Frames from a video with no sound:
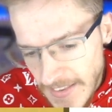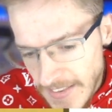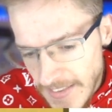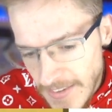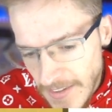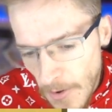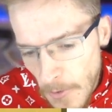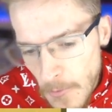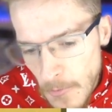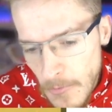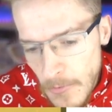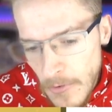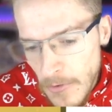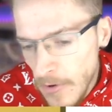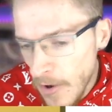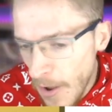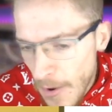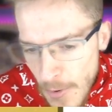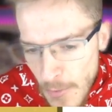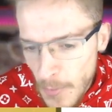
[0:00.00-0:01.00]
don't
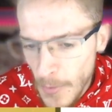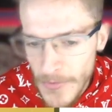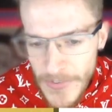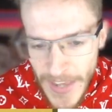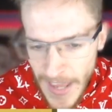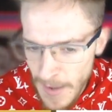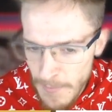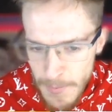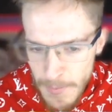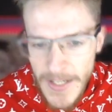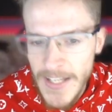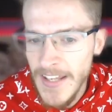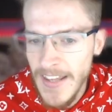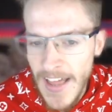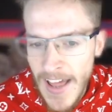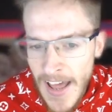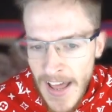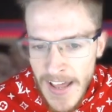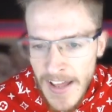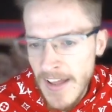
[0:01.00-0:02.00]
know what's happening
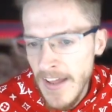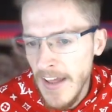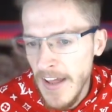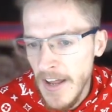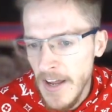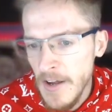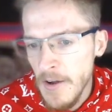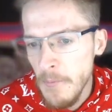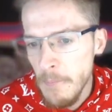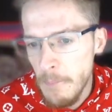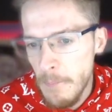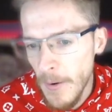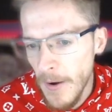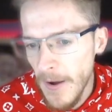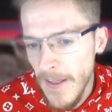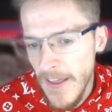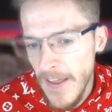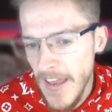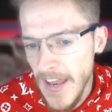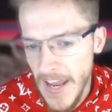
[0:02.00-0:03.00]
there,
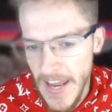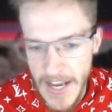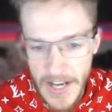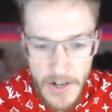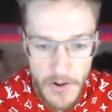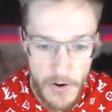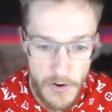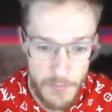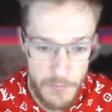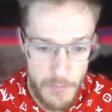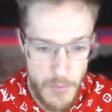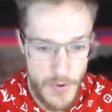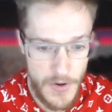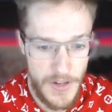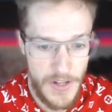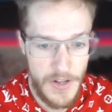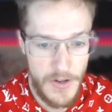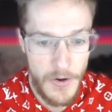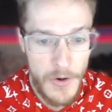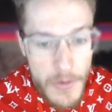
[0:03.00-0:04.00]
but it looks
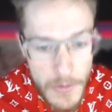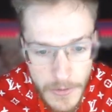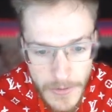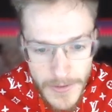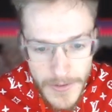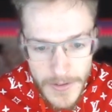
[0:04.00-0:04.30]
pretty cool.